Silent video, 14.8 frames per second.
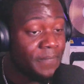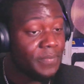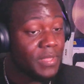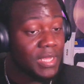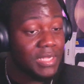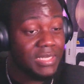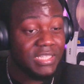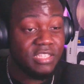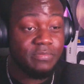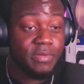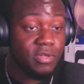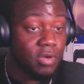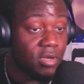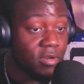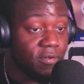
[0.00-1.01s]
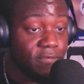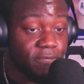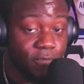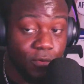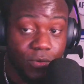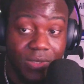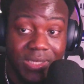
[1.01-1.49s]
This has been going on
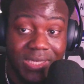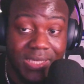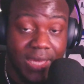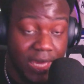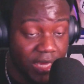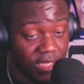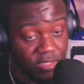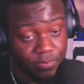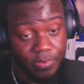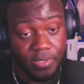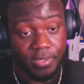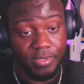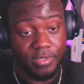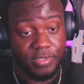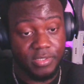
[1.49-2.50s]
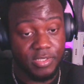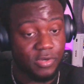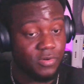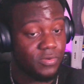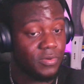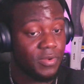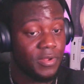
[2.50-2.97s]
for years, bro.
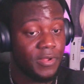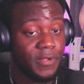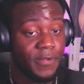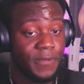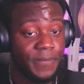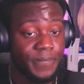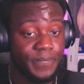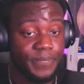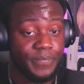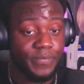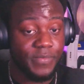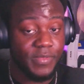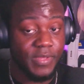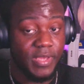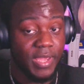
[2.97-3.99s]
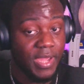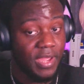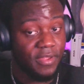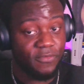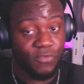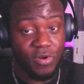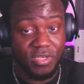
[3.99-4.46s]
So yeah,
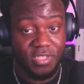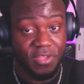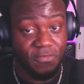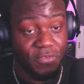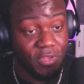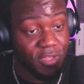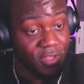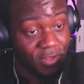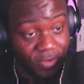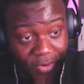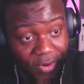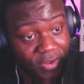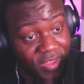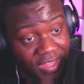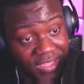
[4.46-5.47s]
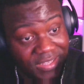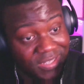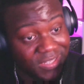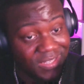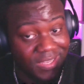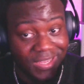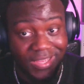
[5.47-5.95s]
if Rockstar, if you can do all
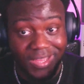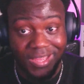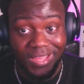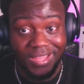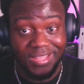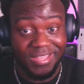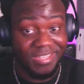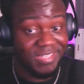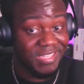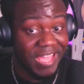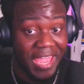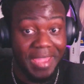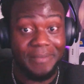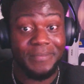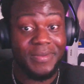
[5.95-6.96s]
this game